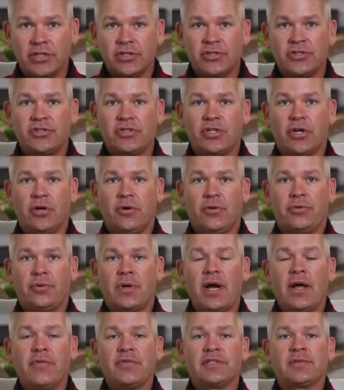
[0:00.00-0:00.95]
So
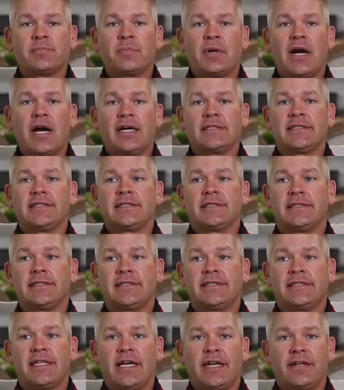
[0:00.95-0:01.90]
throughout this process,
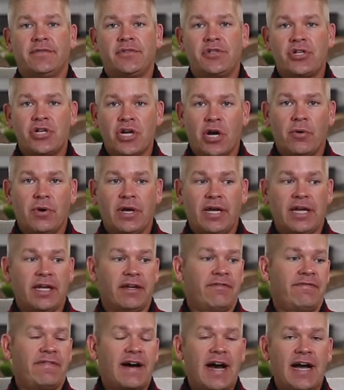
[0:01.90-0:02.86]
instead of
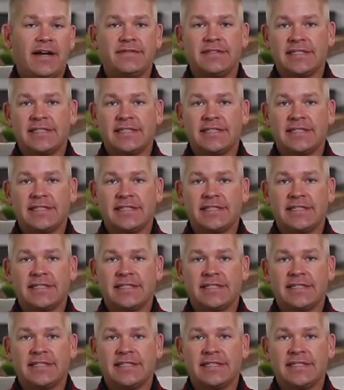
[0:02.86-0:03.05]
showing 5,